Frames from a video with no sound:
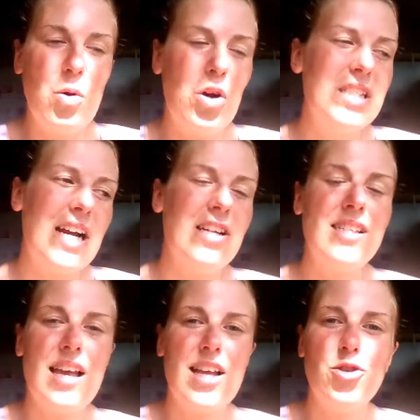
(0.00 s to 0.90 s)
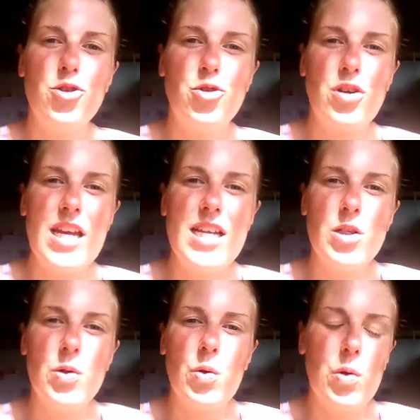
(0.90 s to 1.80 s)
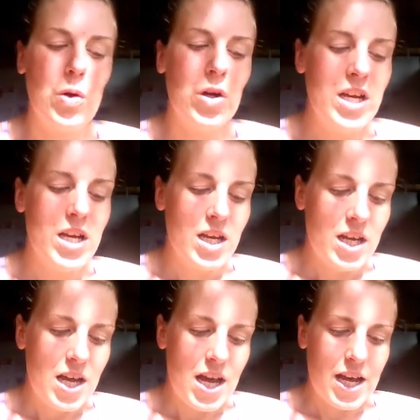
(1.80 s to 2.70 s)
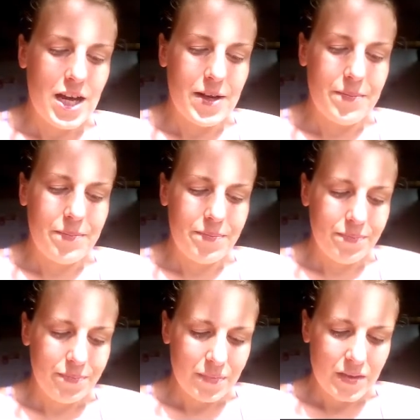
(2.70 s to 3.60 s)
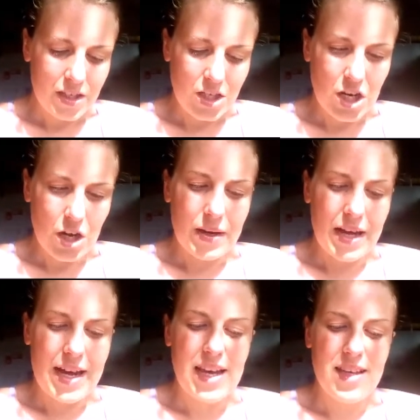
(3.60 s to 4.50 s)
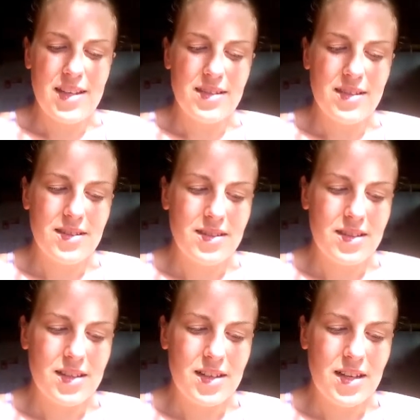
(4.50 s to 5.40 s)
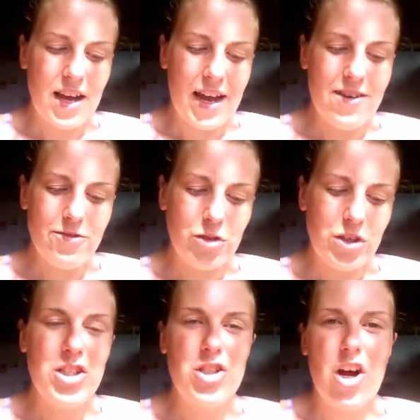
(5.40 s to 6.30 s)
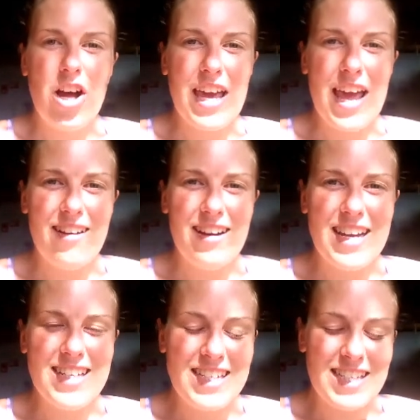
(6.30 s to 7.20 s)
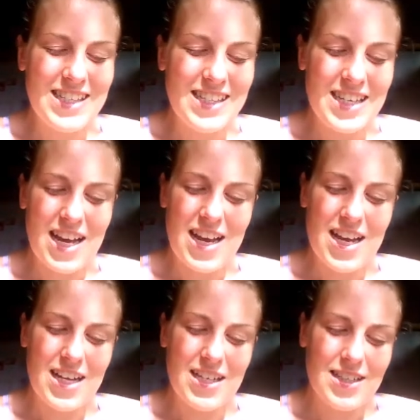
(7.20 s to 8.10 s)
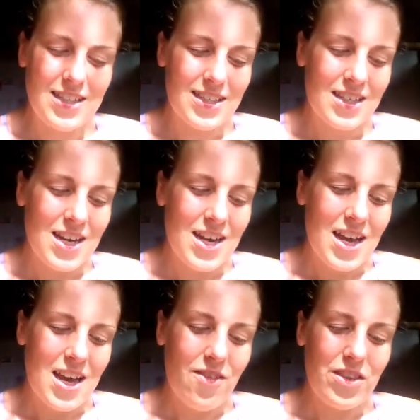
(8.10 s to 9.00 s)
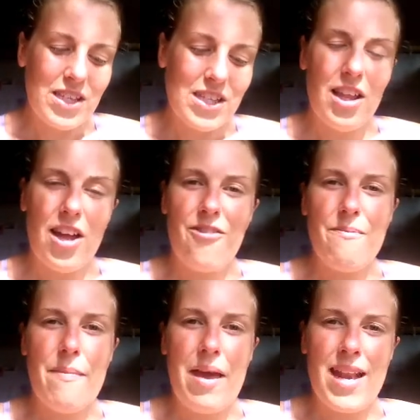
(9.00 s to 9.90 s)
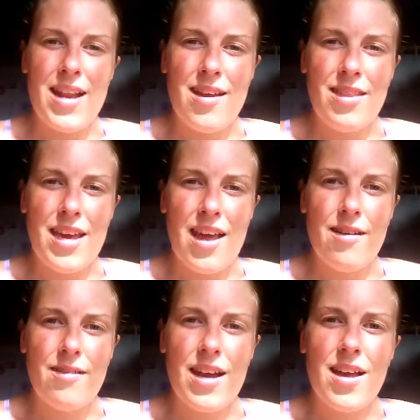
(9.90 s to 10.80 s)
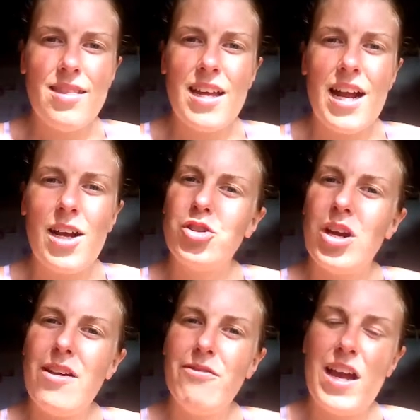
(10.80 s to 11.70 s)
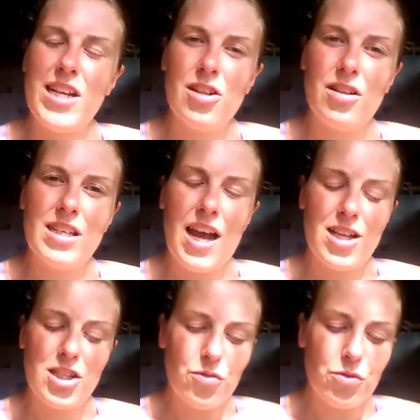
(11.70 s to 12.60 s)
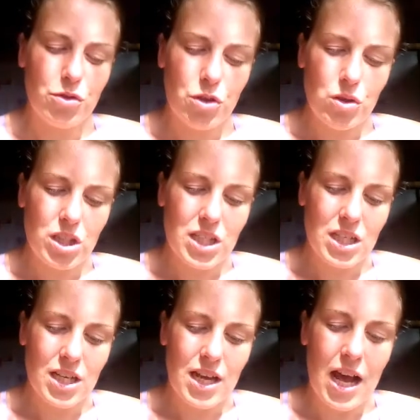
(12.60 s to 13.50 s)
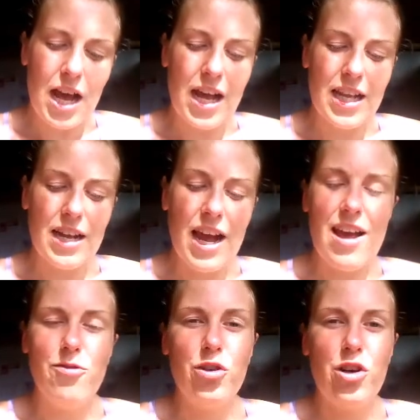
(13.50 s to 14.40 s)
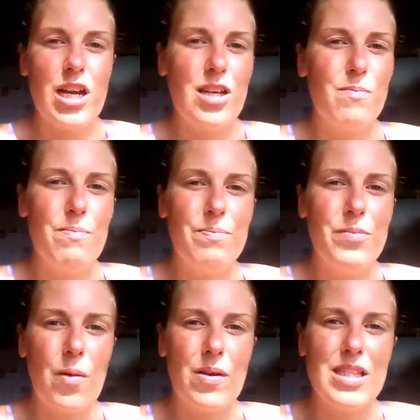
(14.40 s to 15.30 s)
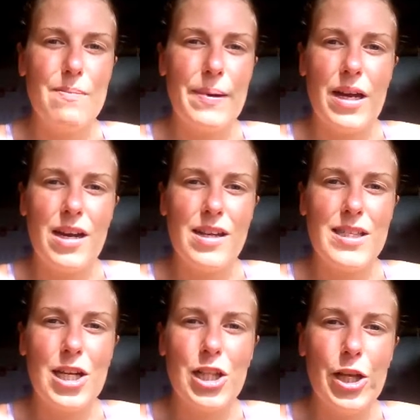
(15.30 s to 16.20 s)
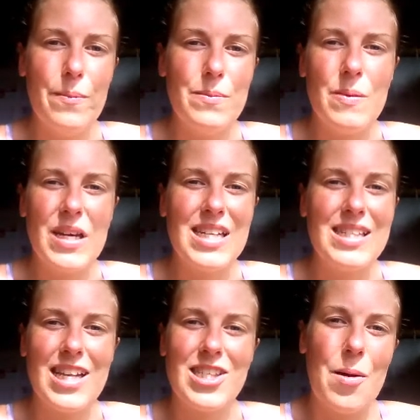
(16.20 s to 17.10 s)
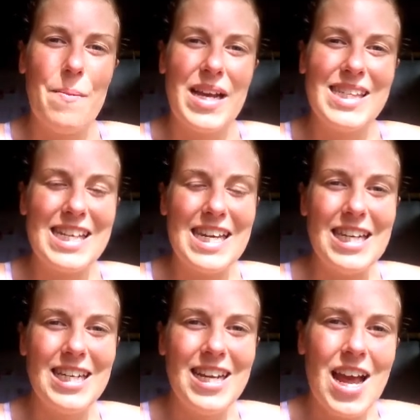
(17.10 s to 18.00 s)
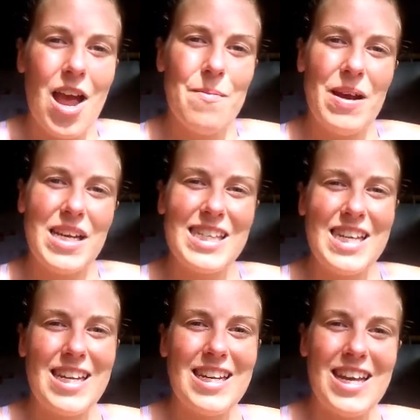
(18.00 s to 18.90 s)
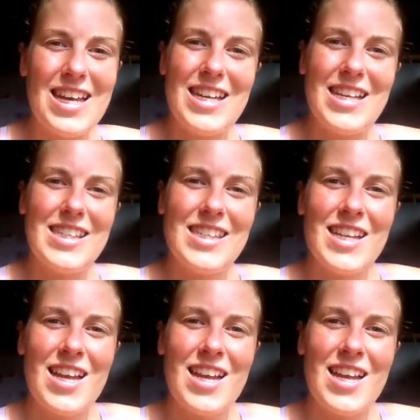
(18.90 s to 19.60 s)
walk down a certain street, or, you know, I avoid dark areas, and if there's a lot of men in the area, then I'll try and find an alternative route. I avoid going to bars and clubs because that's not my scene. My scene is